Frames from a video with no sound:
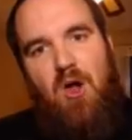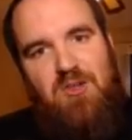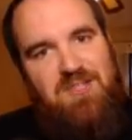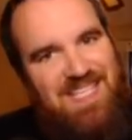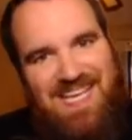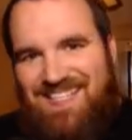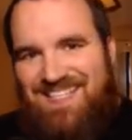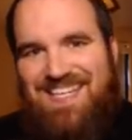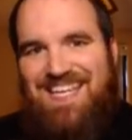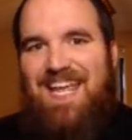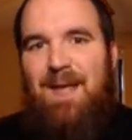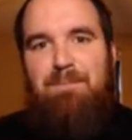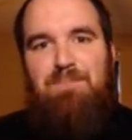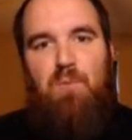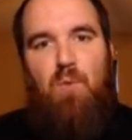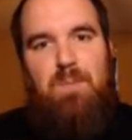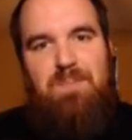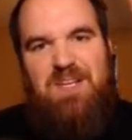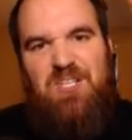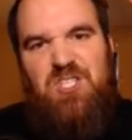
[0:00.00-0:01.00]
Disney
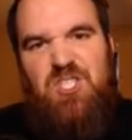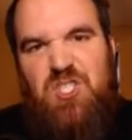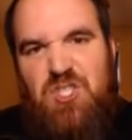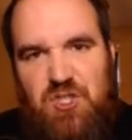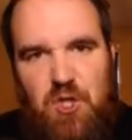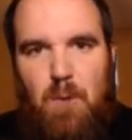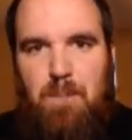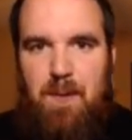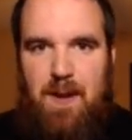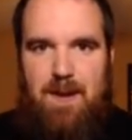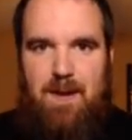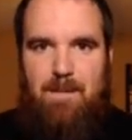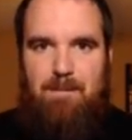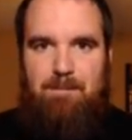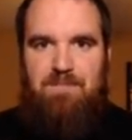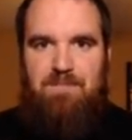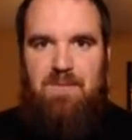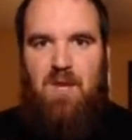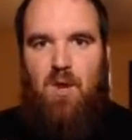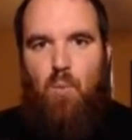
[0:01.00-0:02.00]
would be stupid
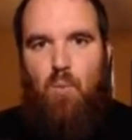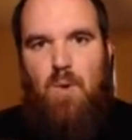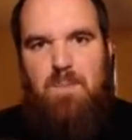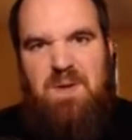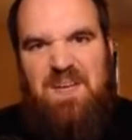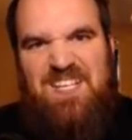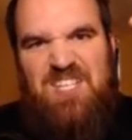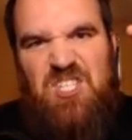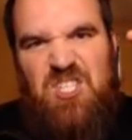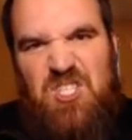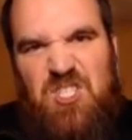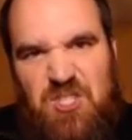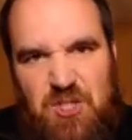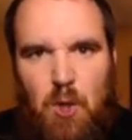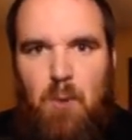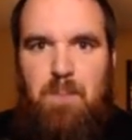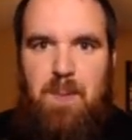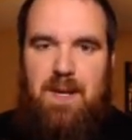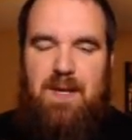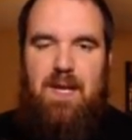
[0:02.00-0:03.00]

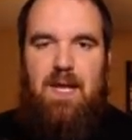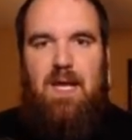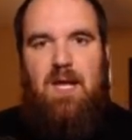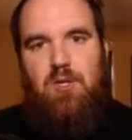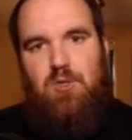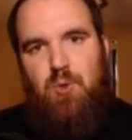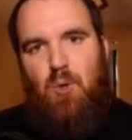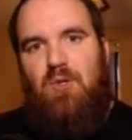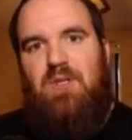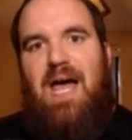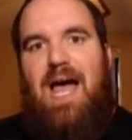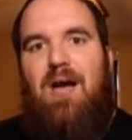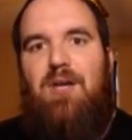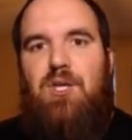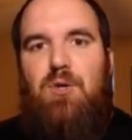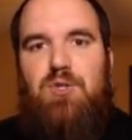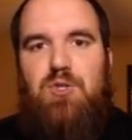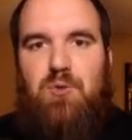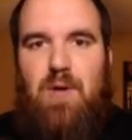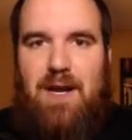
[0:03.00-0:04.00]
to allow
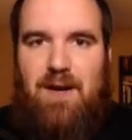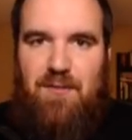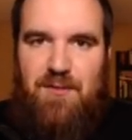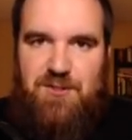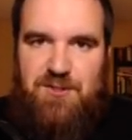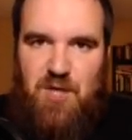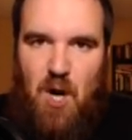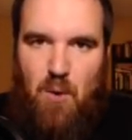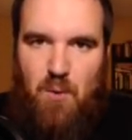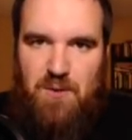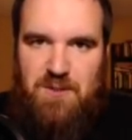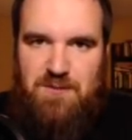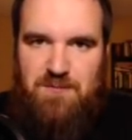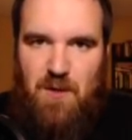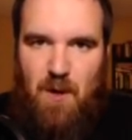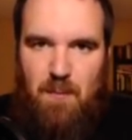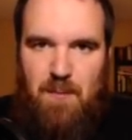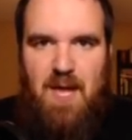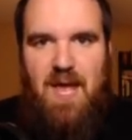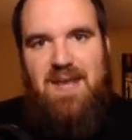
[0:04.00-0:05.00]
you to write another Star Wars
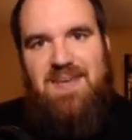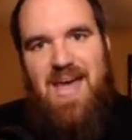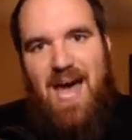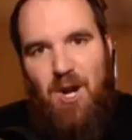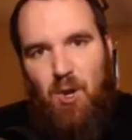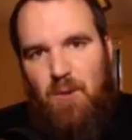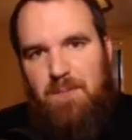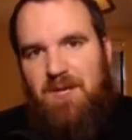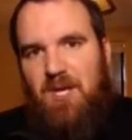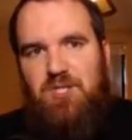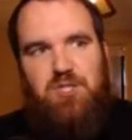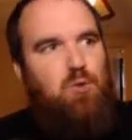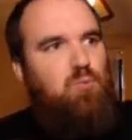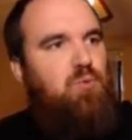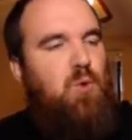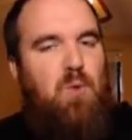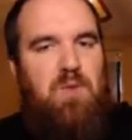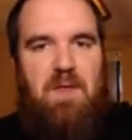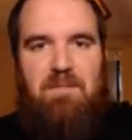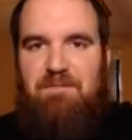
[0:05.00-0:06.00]
film, not only because you
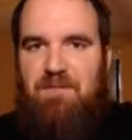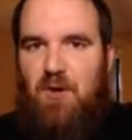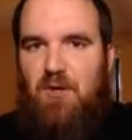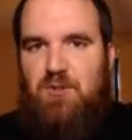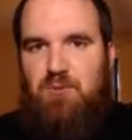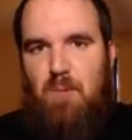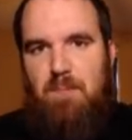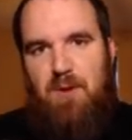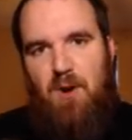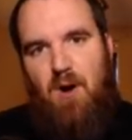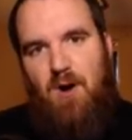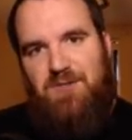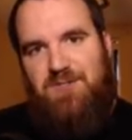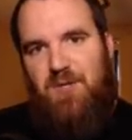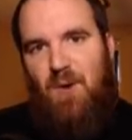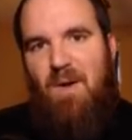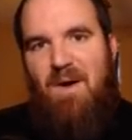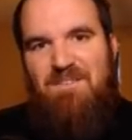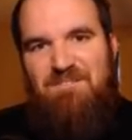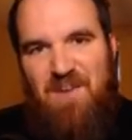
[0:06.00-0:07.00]
ruined the first one, but
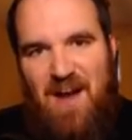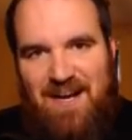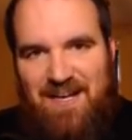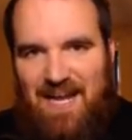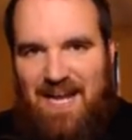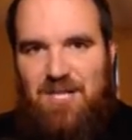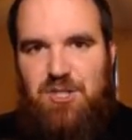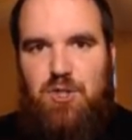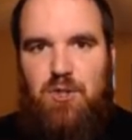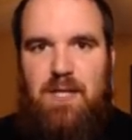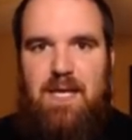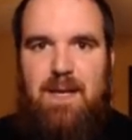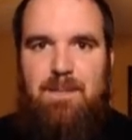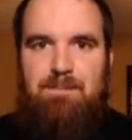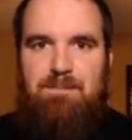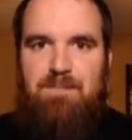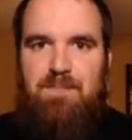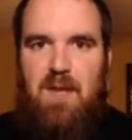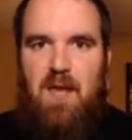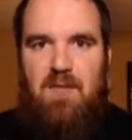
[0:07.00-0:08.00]
also financially,
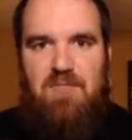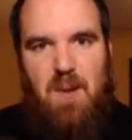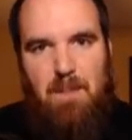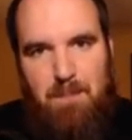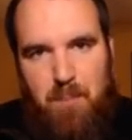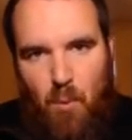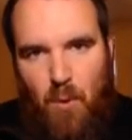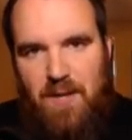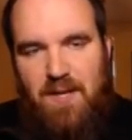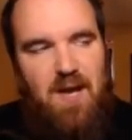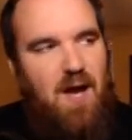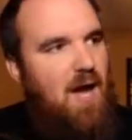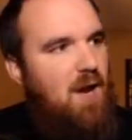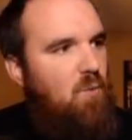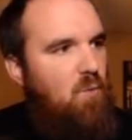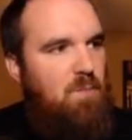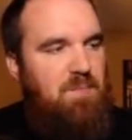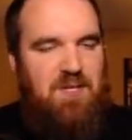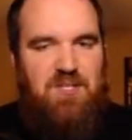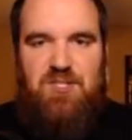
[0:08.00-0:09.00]
the
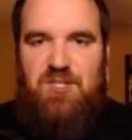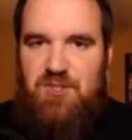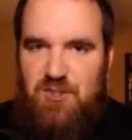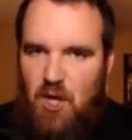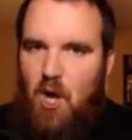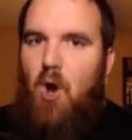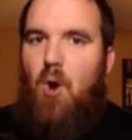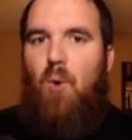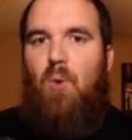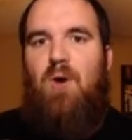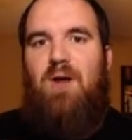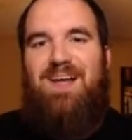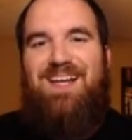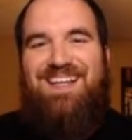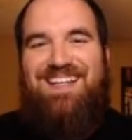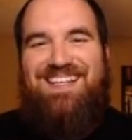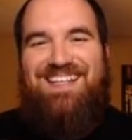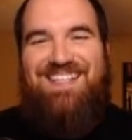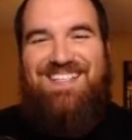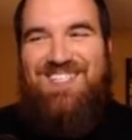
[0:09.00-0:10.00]
boycott would be so
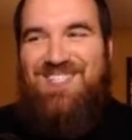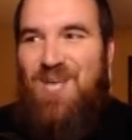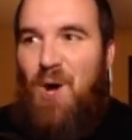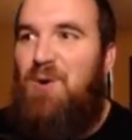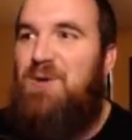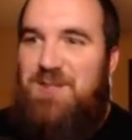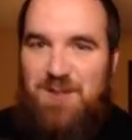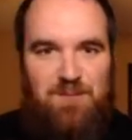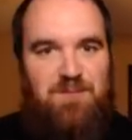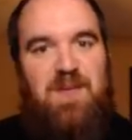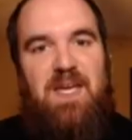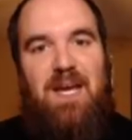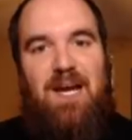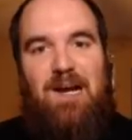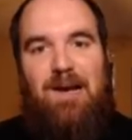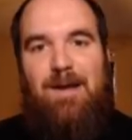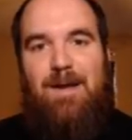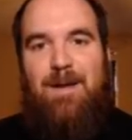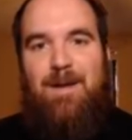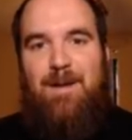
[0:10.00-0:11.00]

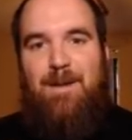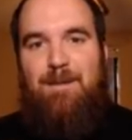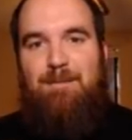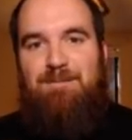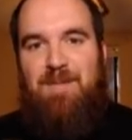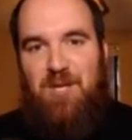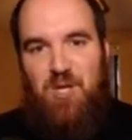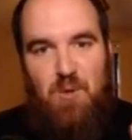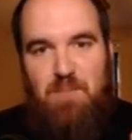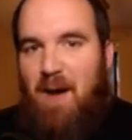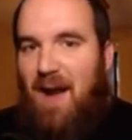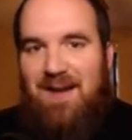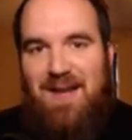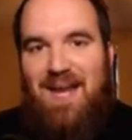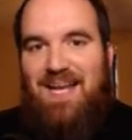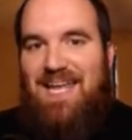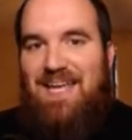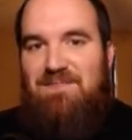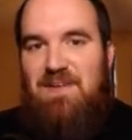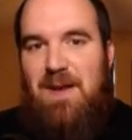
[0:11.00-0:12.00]
severe that you might
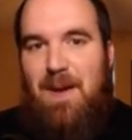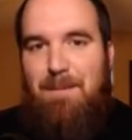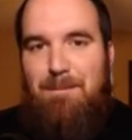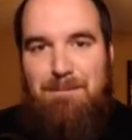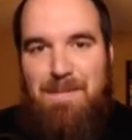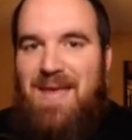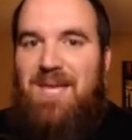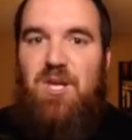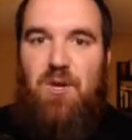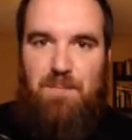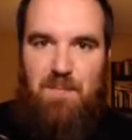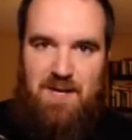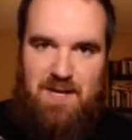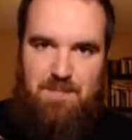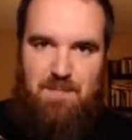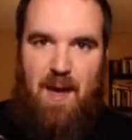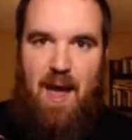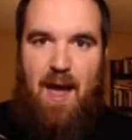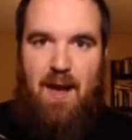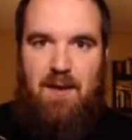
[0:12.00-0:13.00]
not even make your money
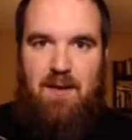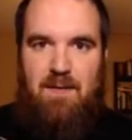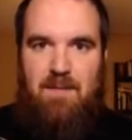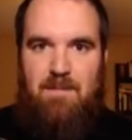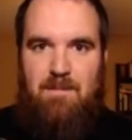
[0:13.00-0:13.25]
back.